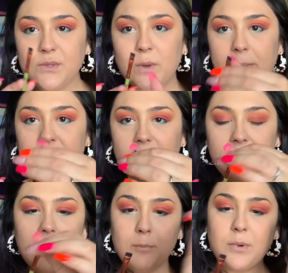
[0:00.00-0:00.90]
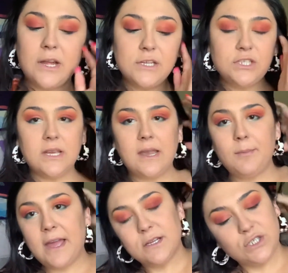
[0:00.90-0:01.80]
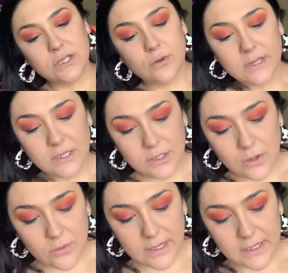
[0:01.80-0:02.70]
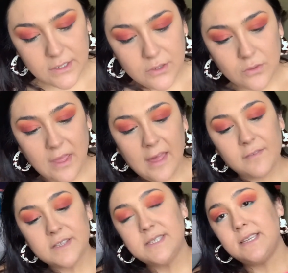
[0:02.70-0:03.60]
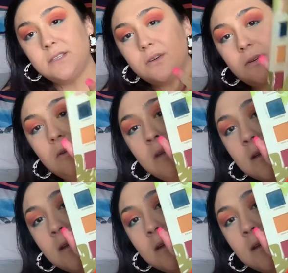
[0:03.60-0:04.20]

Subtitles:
wiped off that brush, and I'm actually going to go into Cafecito,